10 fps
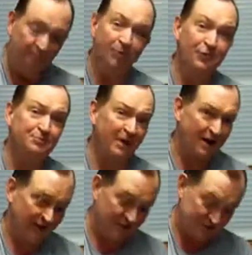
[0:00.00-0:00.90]
Most
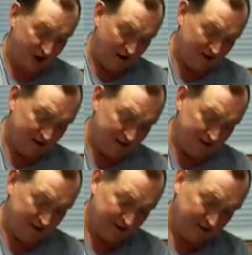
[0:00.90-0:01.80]
baking is not rocket
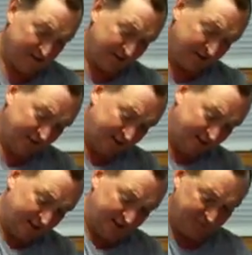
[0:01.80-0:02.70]
science, believe it or
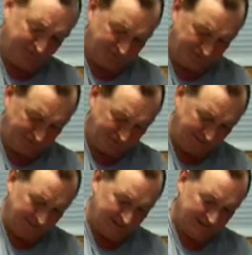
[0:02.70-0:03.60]

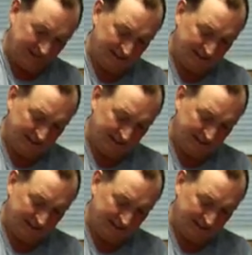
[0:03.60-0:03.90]
not.